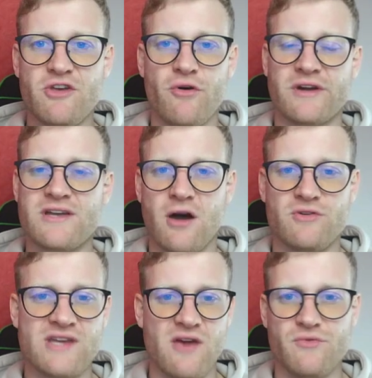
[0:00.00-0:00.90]
your
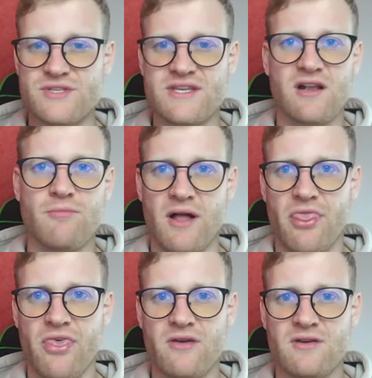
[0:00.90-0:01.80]
account every single
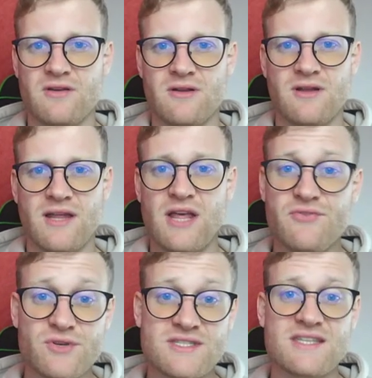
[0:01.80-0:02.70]
month.
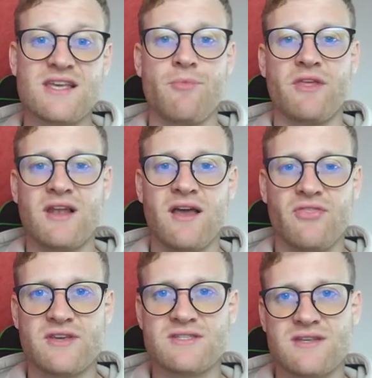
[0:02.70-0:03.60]
If you see something like
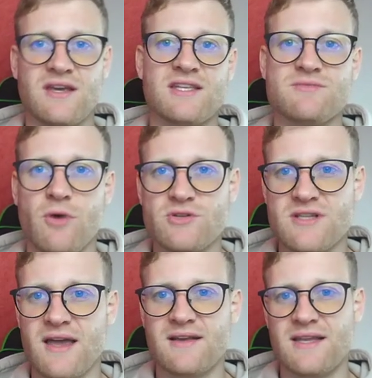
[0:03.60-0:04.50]
this, it's most
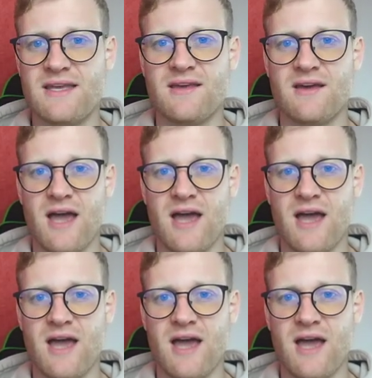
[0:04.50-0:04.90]
likely,